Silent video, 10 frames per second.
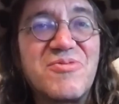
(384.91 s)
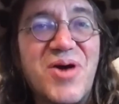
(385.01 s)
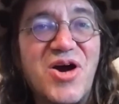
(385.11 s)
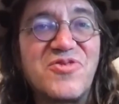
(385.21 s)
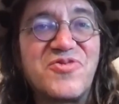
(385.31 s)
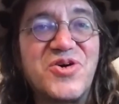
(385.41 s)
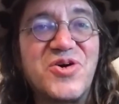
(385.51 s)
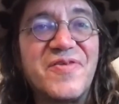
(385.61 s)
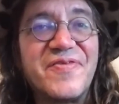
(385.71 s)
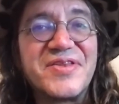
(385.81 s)

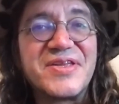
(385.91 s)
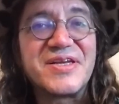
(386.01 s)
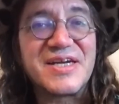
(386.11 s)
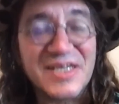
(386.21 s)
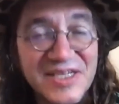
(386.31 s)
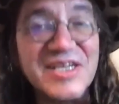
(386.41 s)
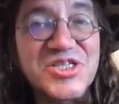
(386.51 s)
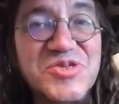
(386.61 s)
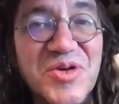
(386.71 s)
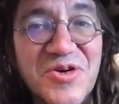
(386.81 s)
powerful
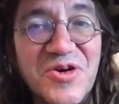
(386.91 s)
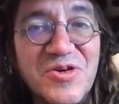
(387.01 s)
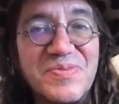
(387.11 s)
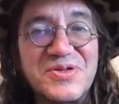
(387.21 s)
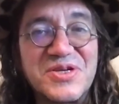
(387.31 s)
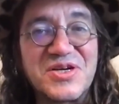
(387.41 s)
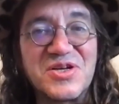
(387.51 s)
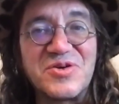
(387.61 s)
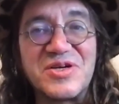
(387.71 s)
elites with their own particular